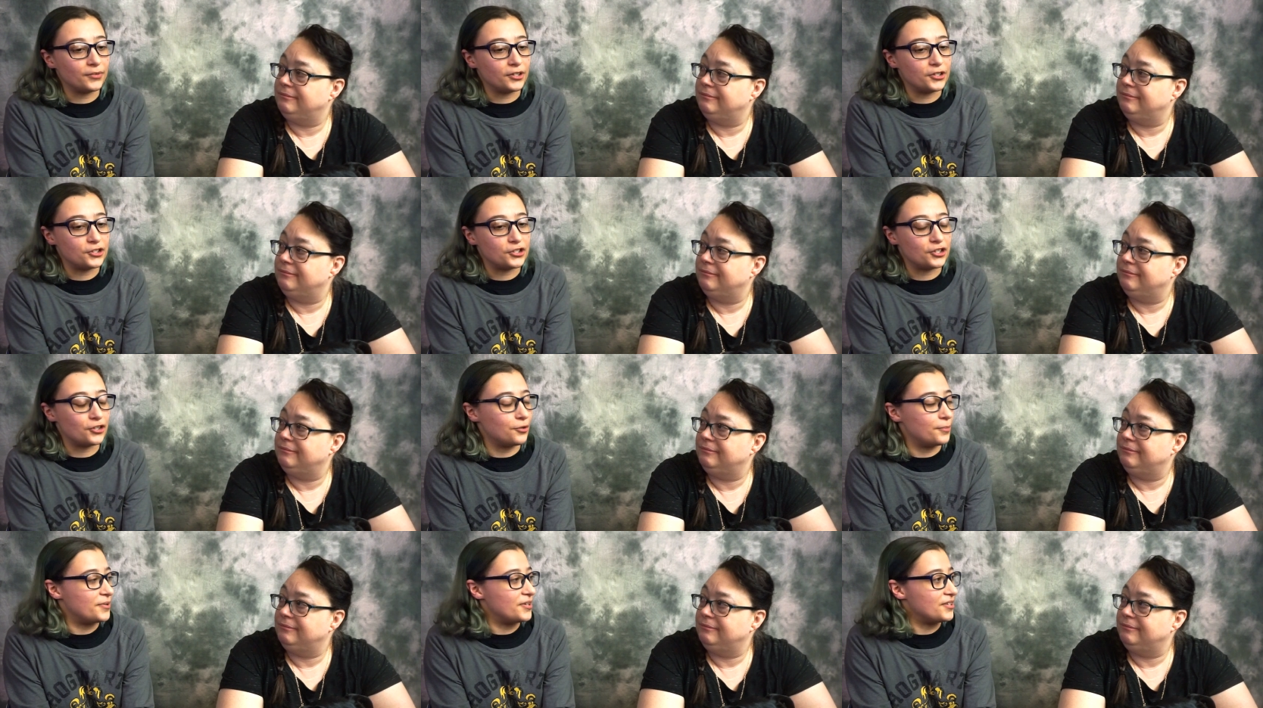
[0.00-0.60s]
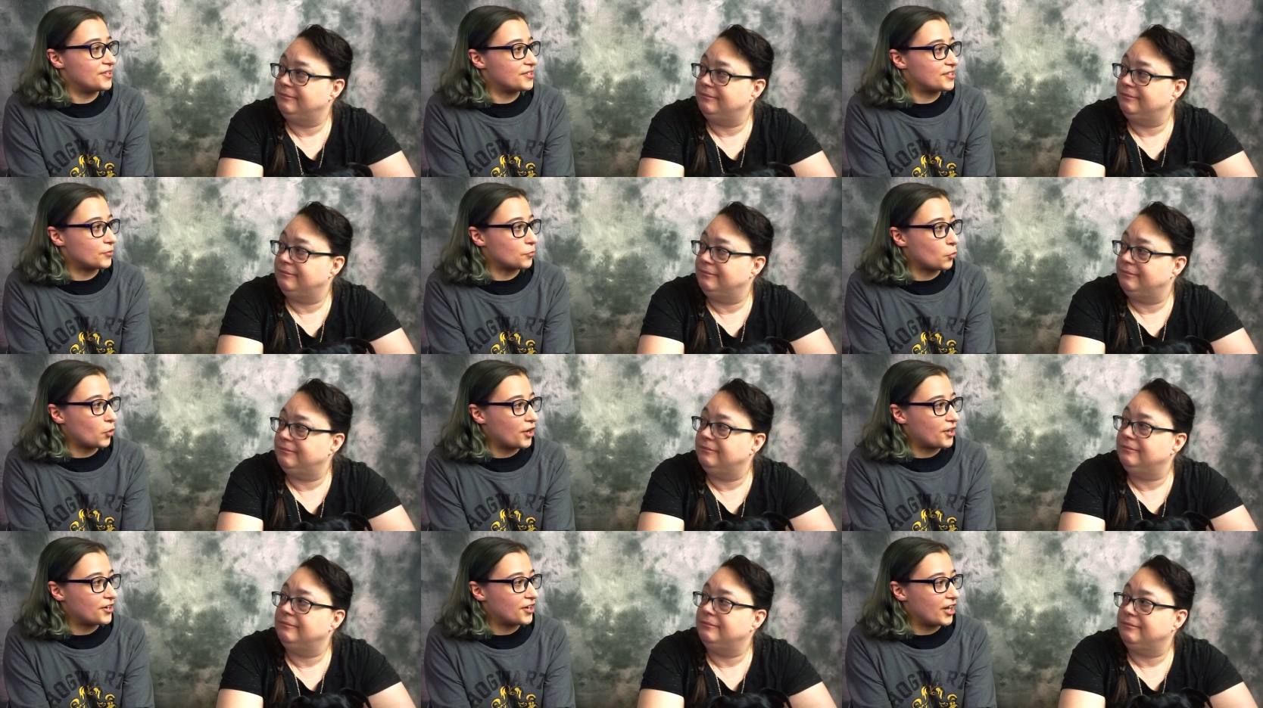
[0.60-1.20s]
Speaker 1: Legilimens
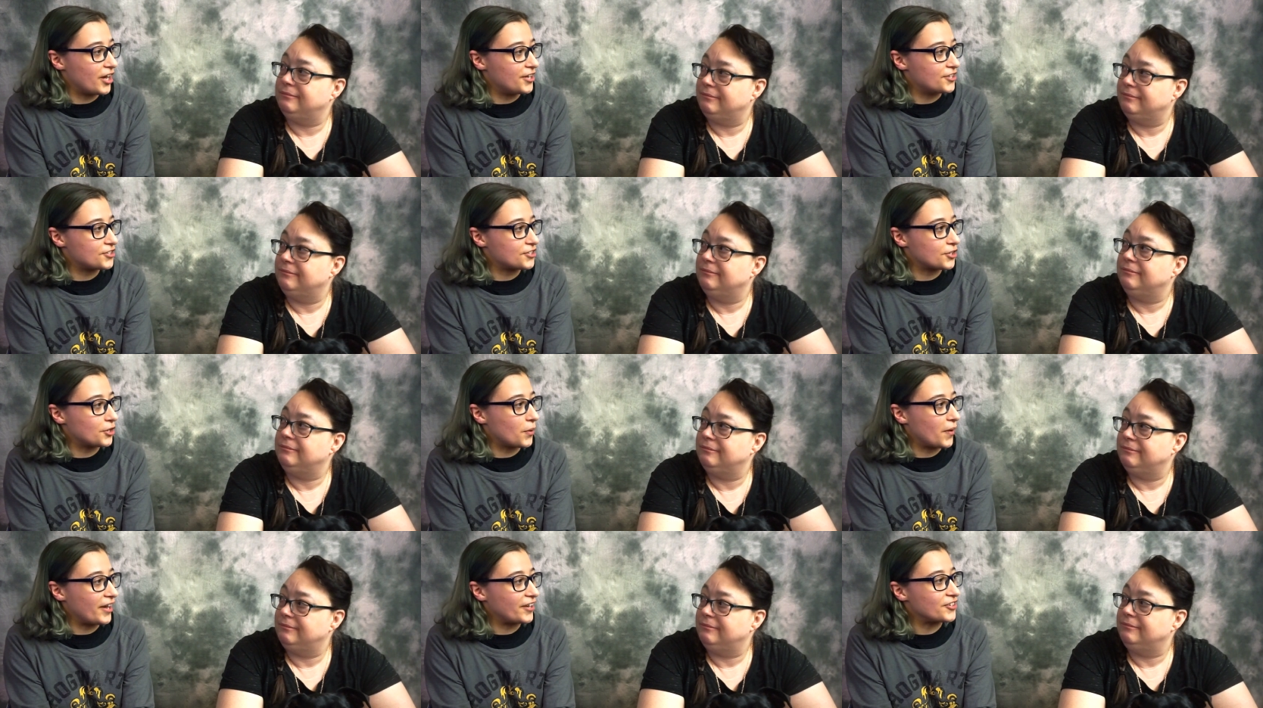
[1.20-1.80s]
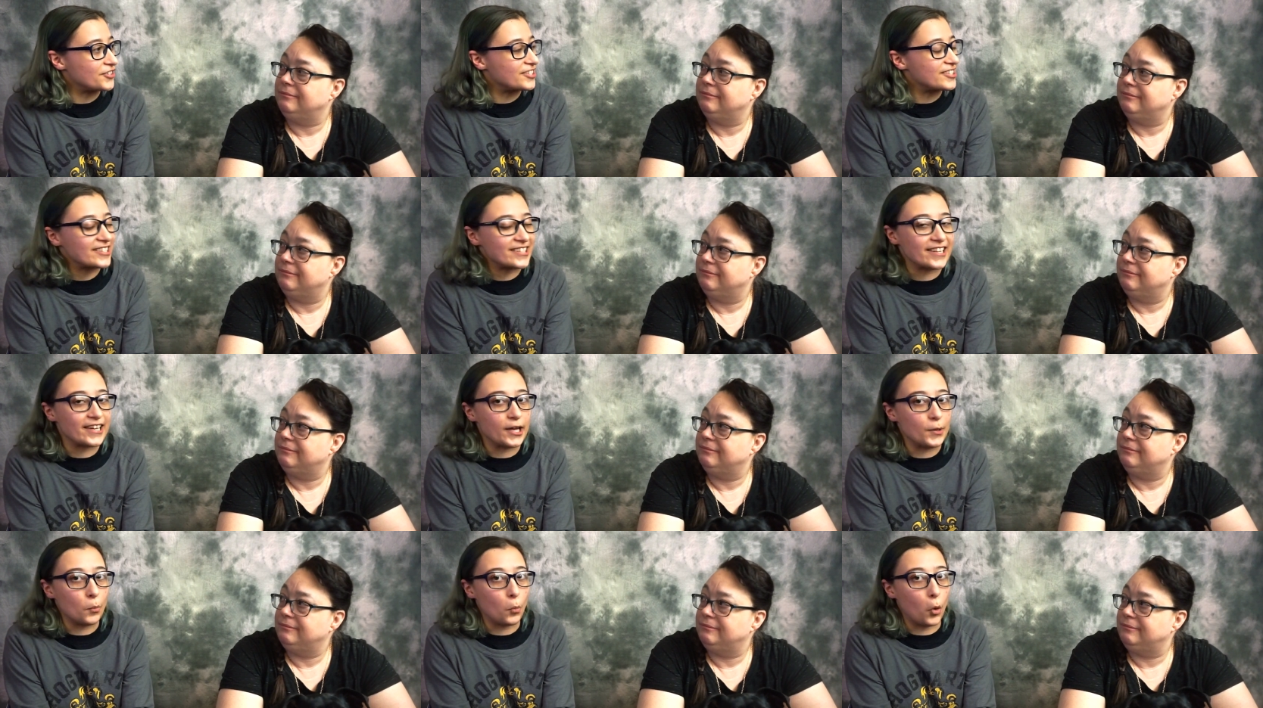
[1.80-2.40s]
and whatnot, so I could
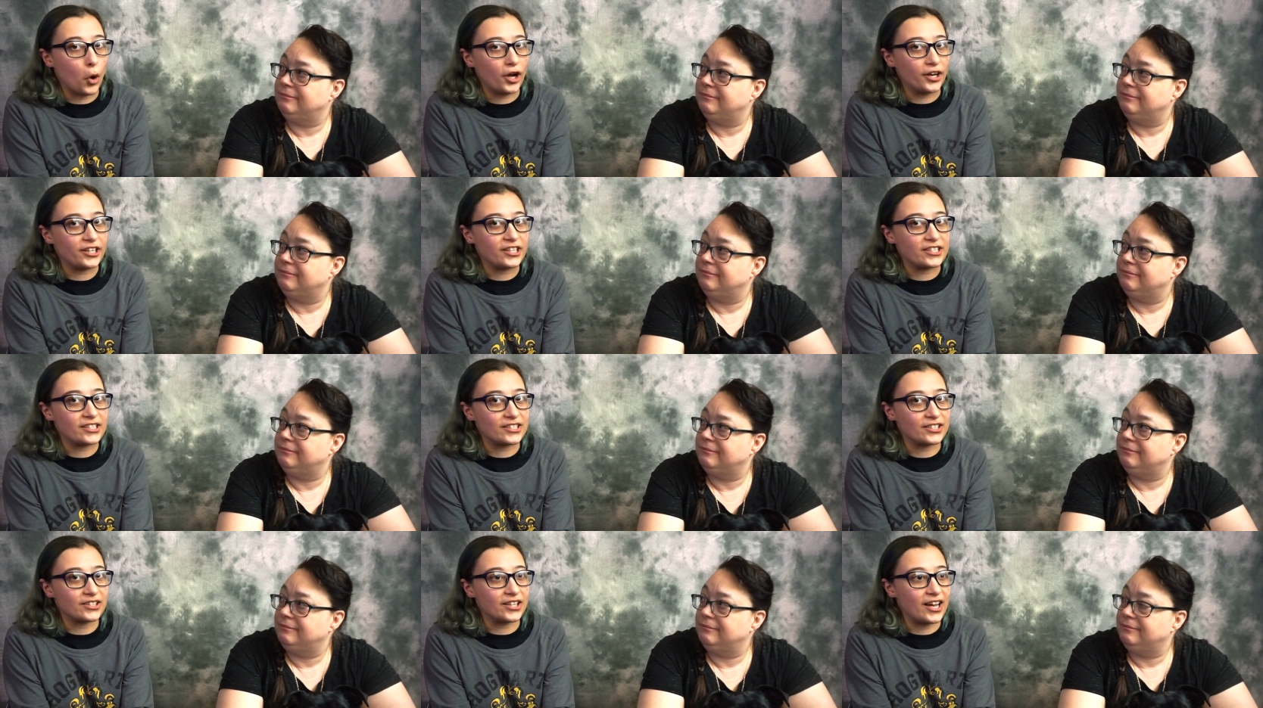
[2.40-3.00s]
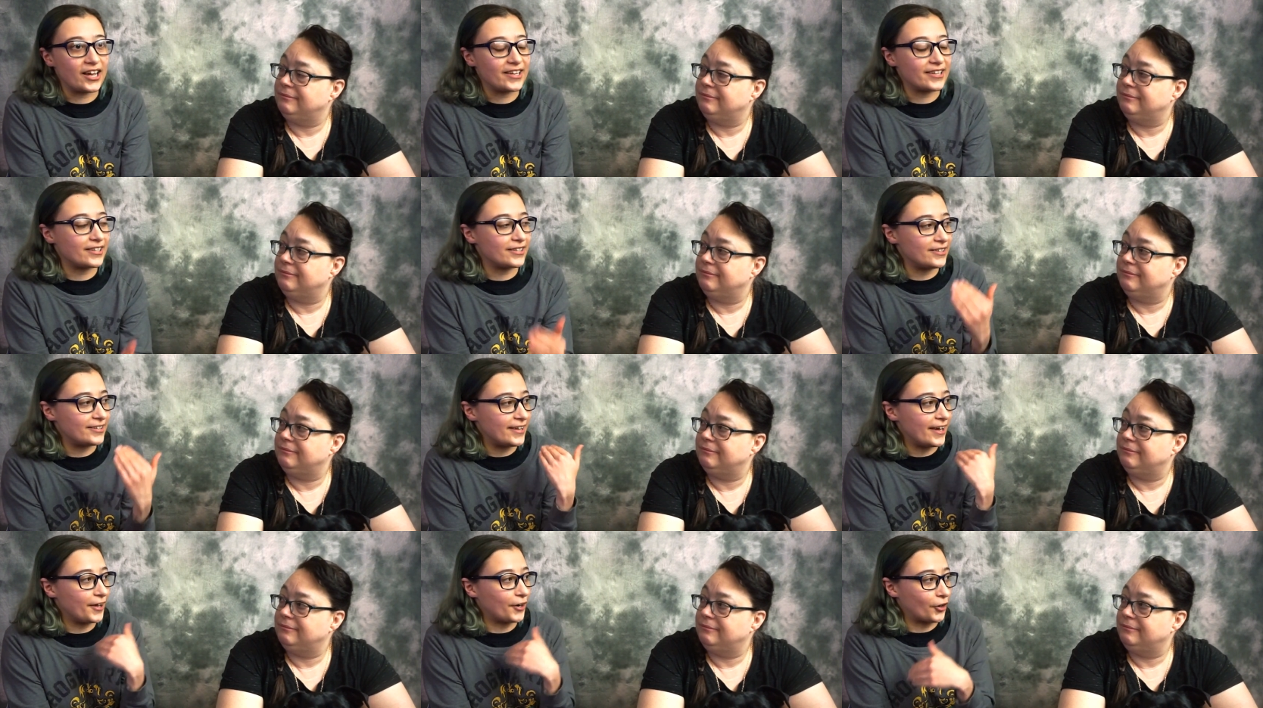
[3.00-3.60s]
see him wanting to
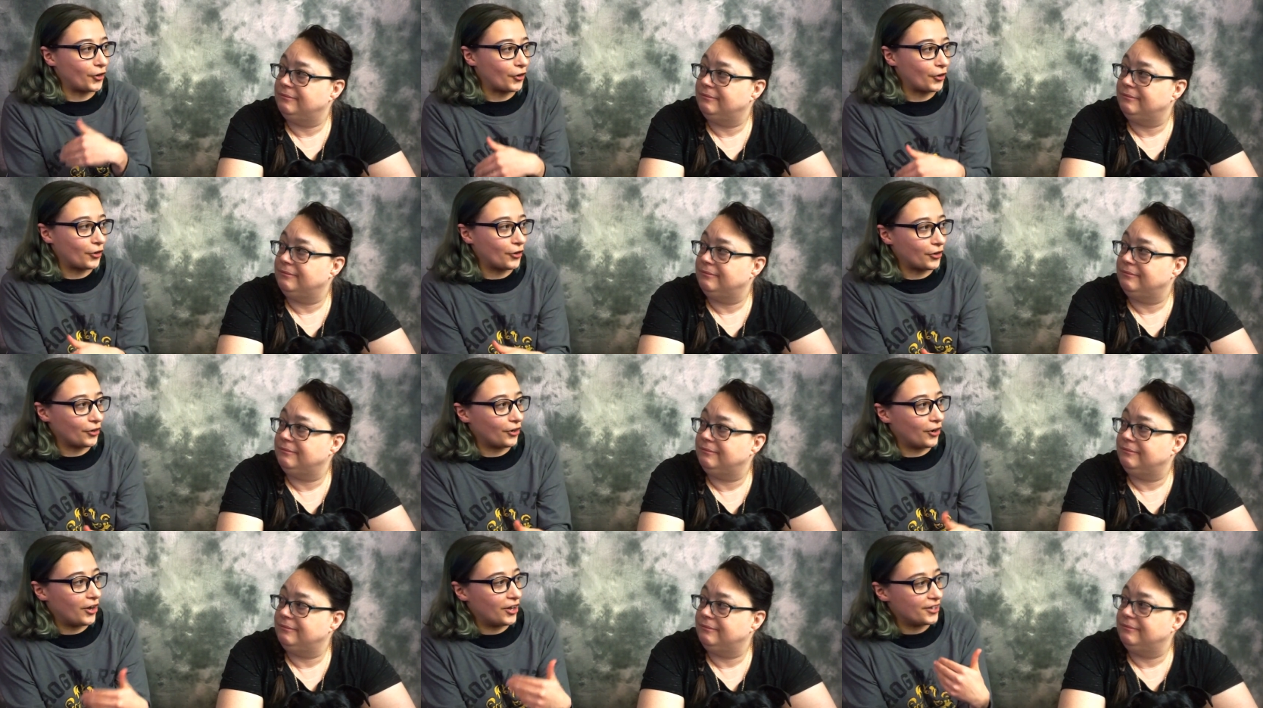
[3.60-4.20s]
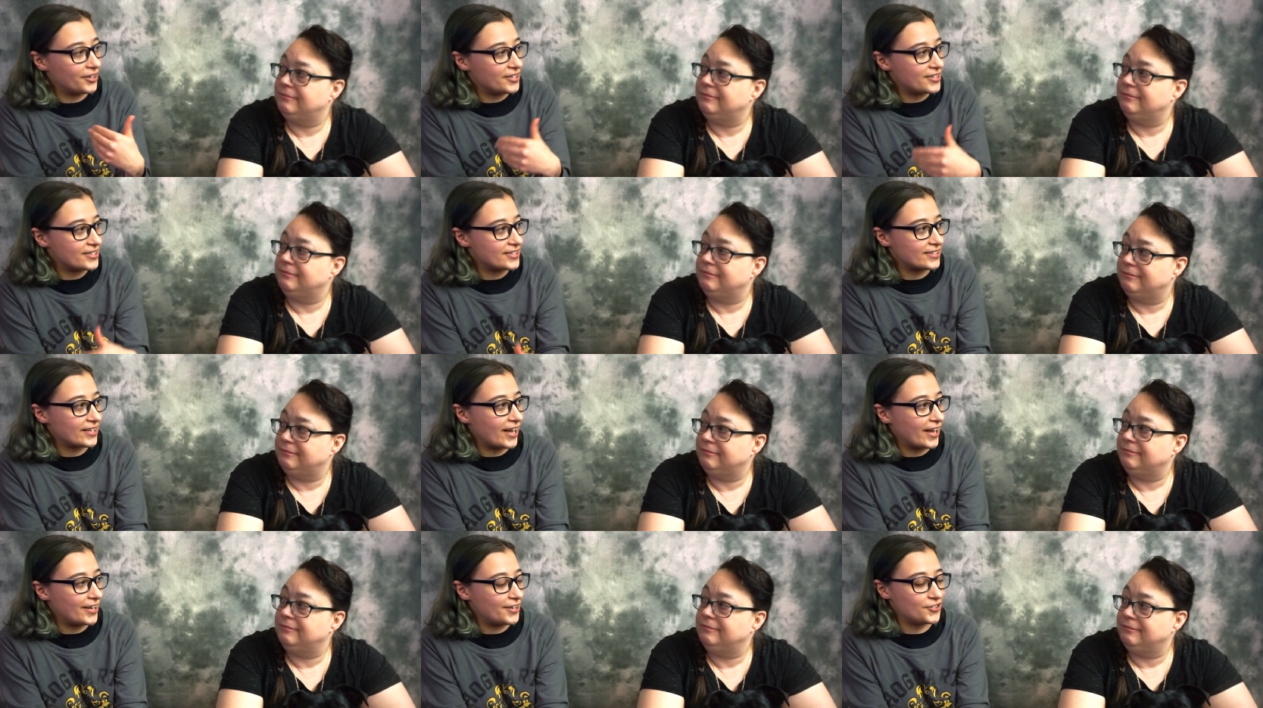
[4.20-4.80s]
like get her on his
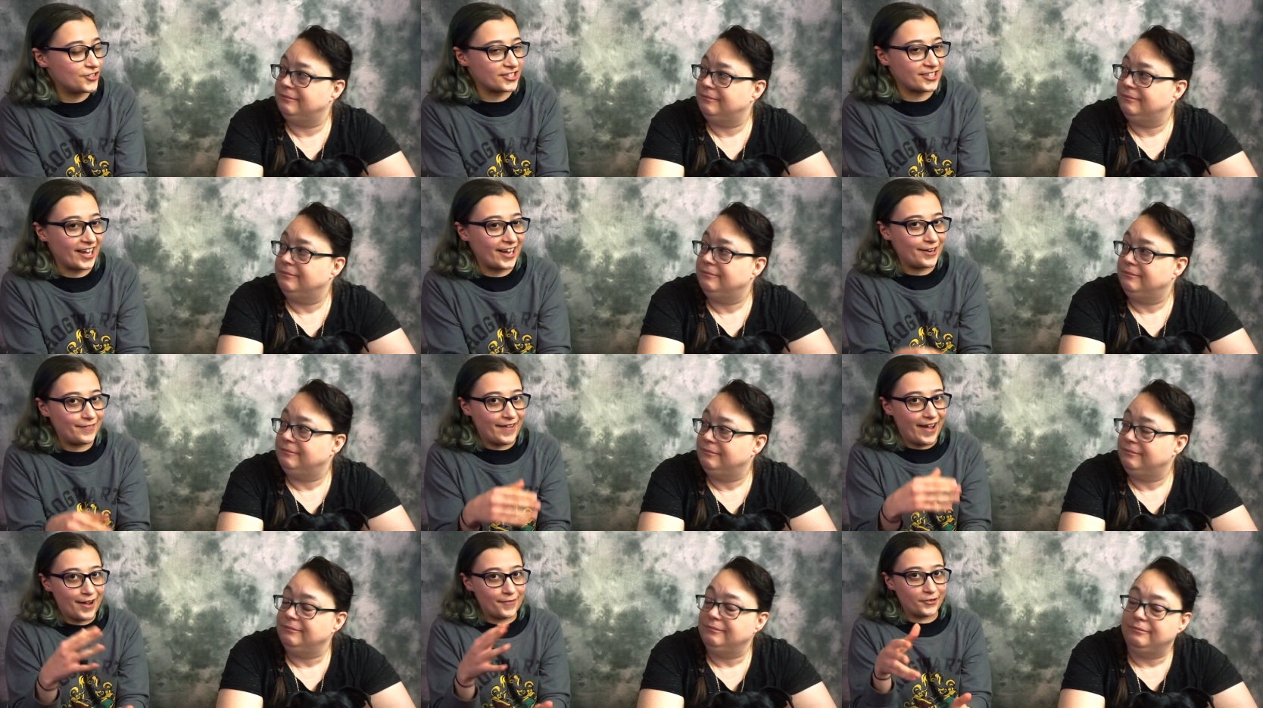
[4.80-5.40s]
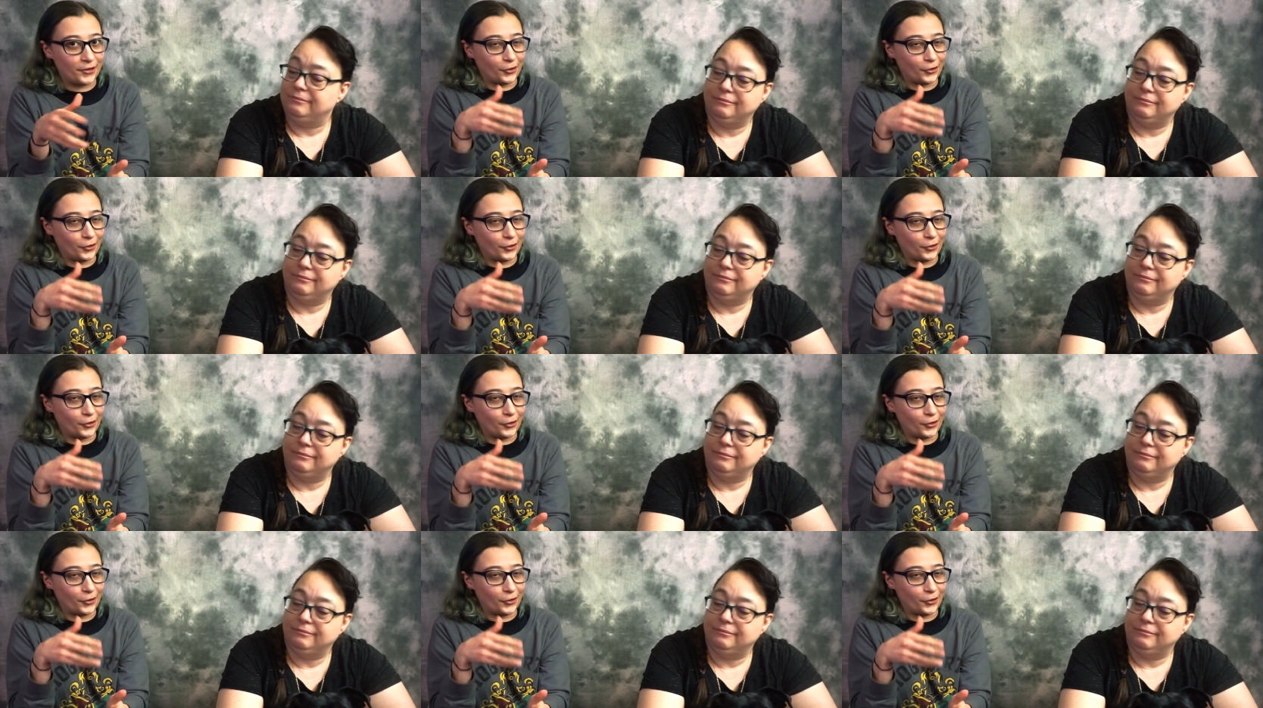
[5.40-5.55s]
side and just kind of having